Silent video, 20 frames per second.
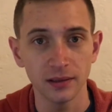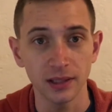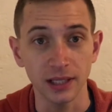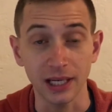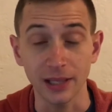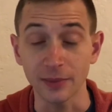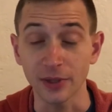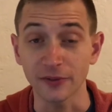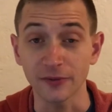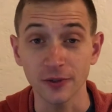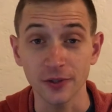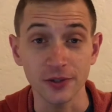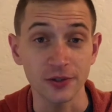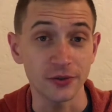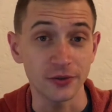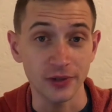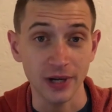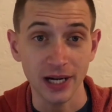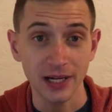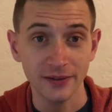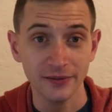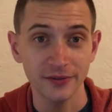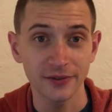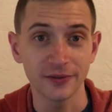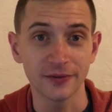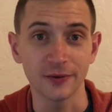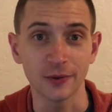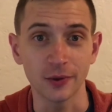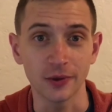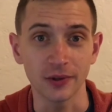I got my first draft
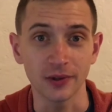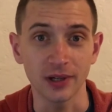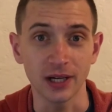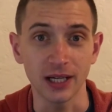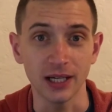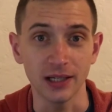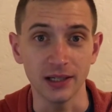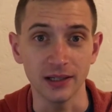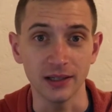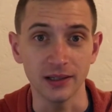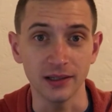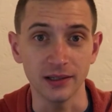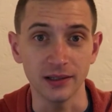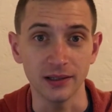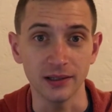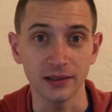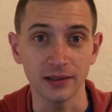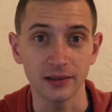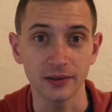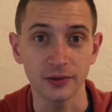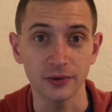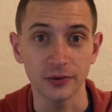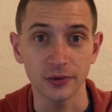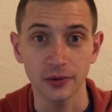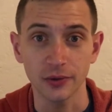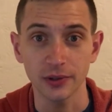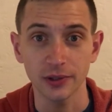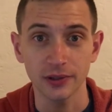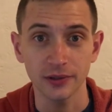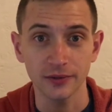for a
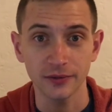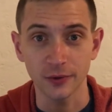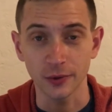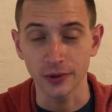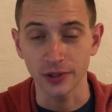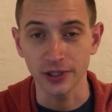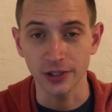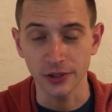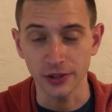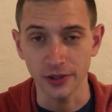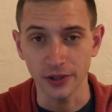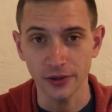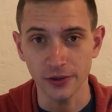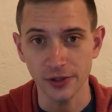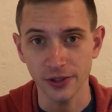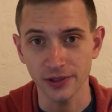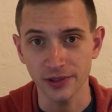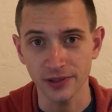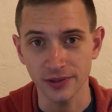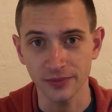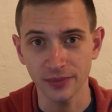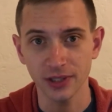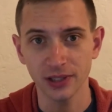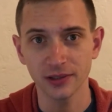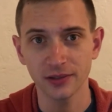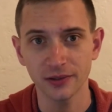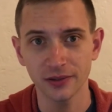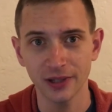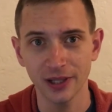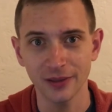tutorial for DigitalOcean
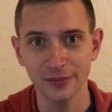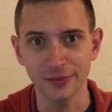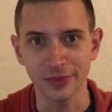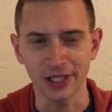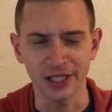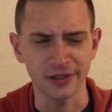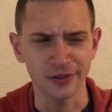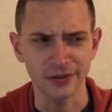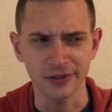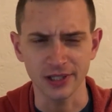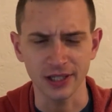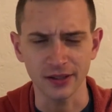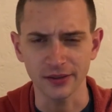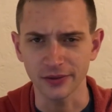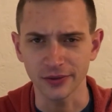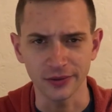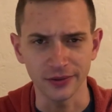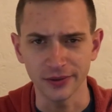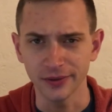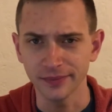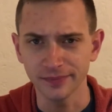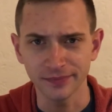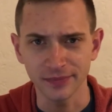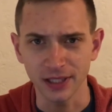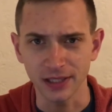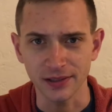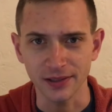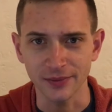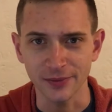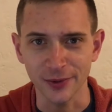submitted to them, but it turns out through
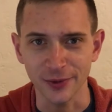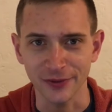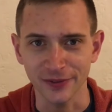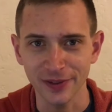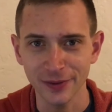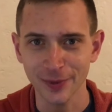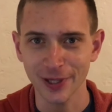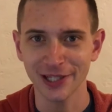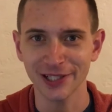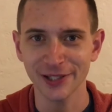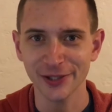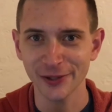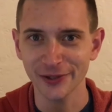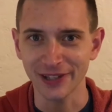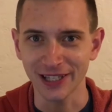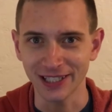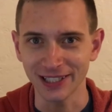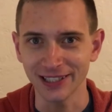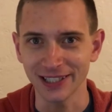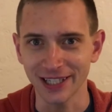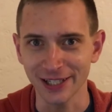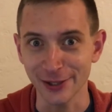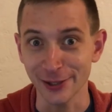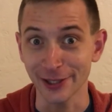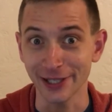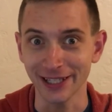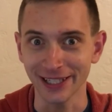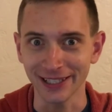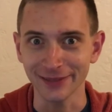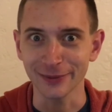some sort of email issue, they didn't
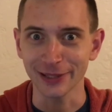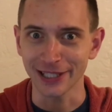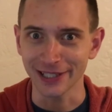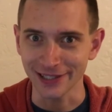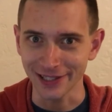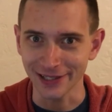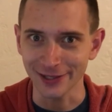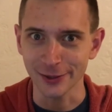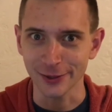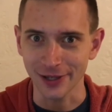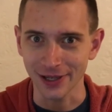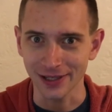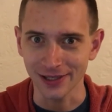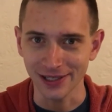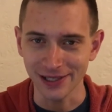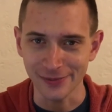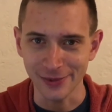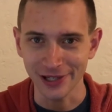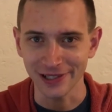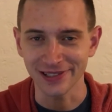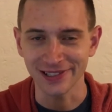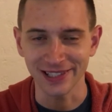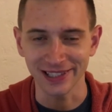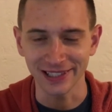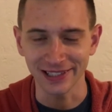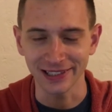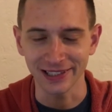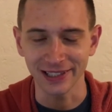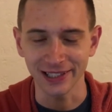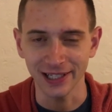actually get it because I just got an email
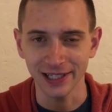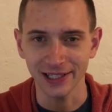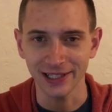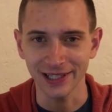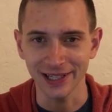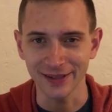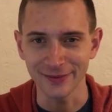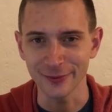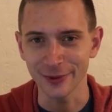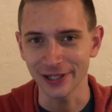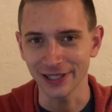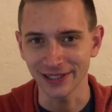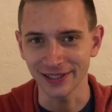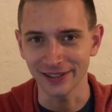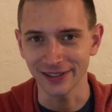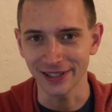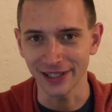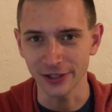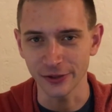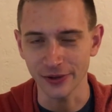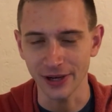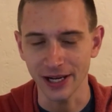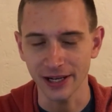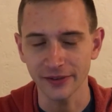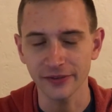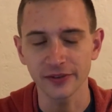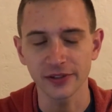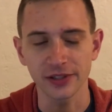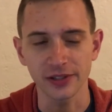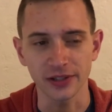saying that, hey, I'm waiting on that
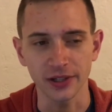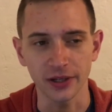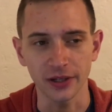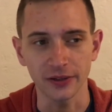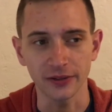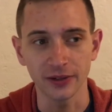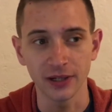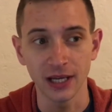draft. So